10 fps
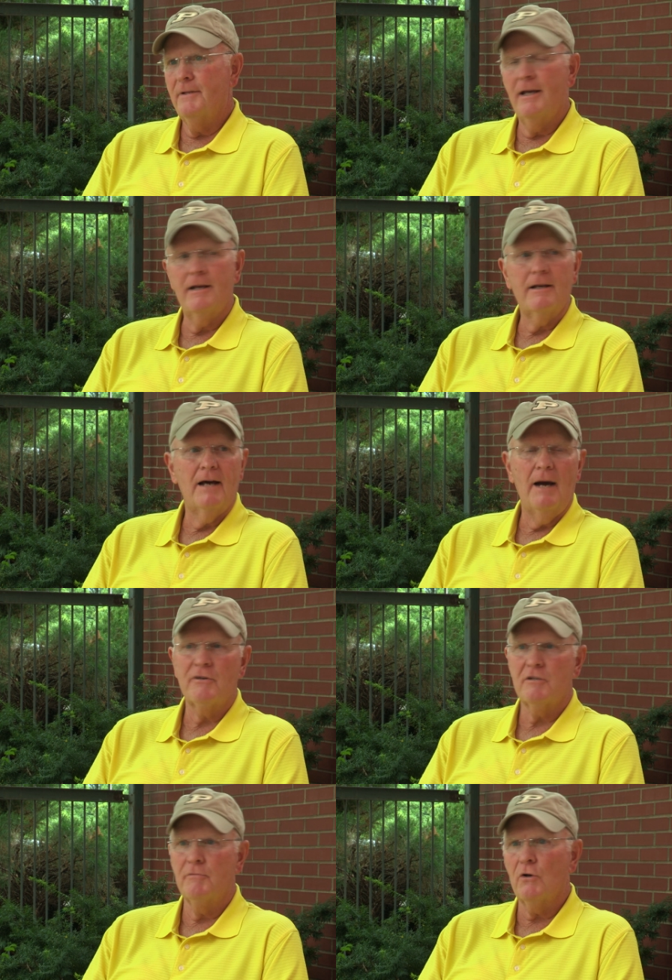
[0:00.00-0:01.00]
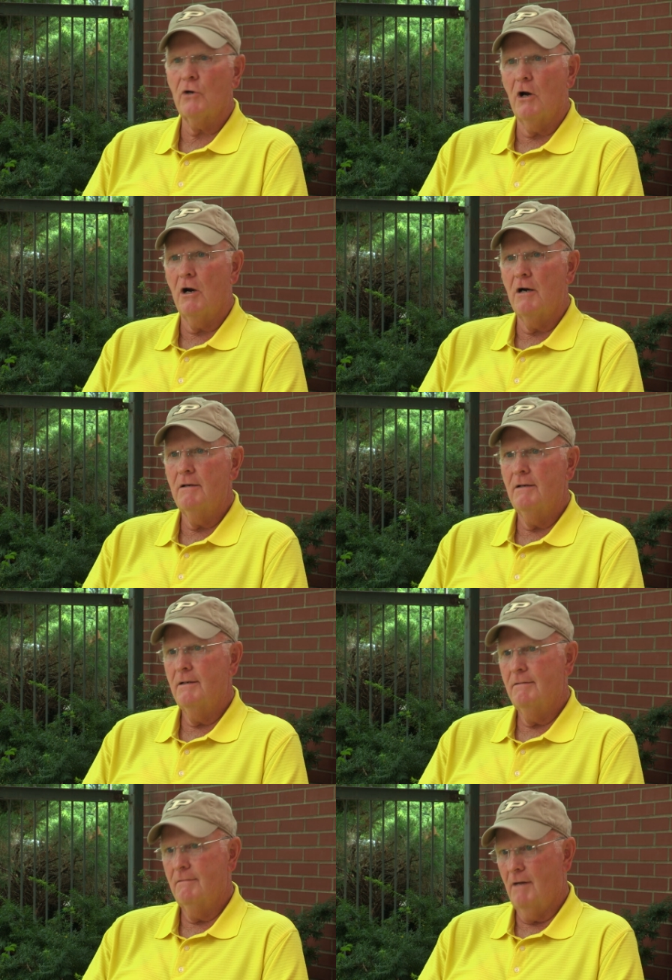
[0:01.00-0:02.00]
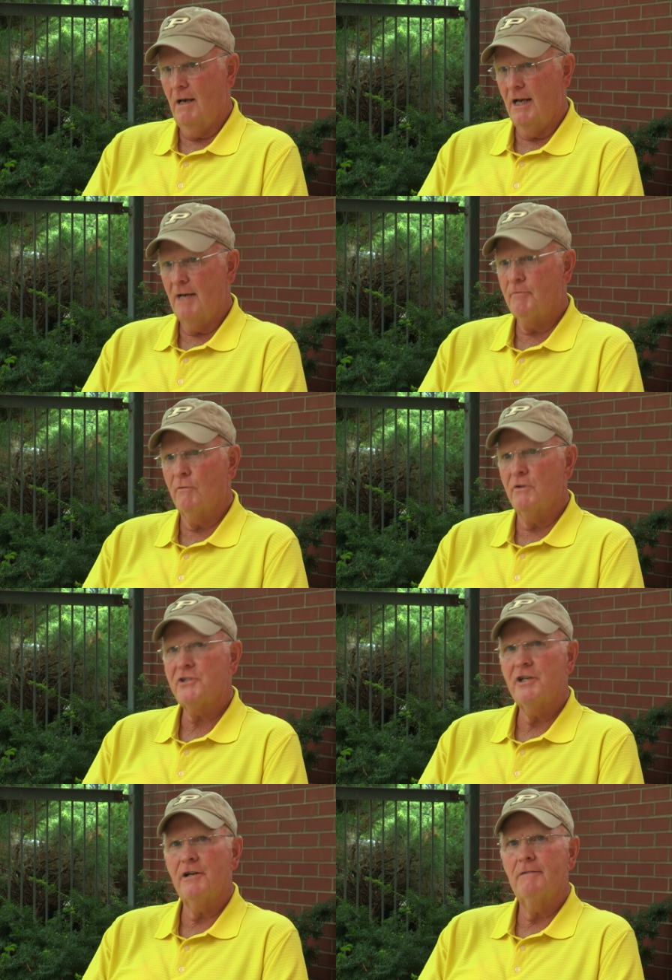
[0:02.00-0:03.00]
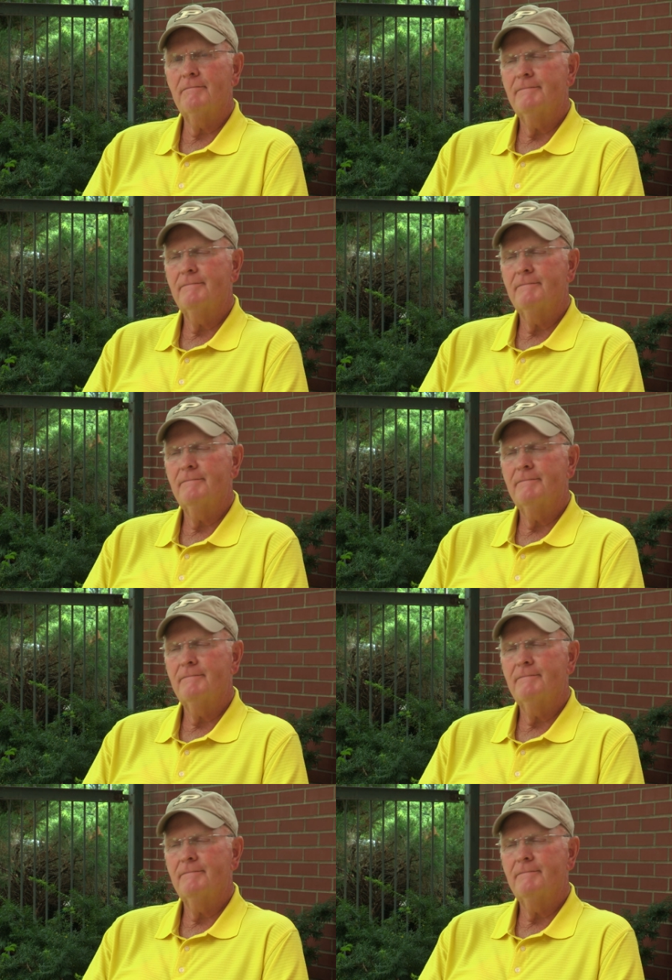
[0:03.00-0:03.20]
And uh, I was a middle guard. I lined up over the center.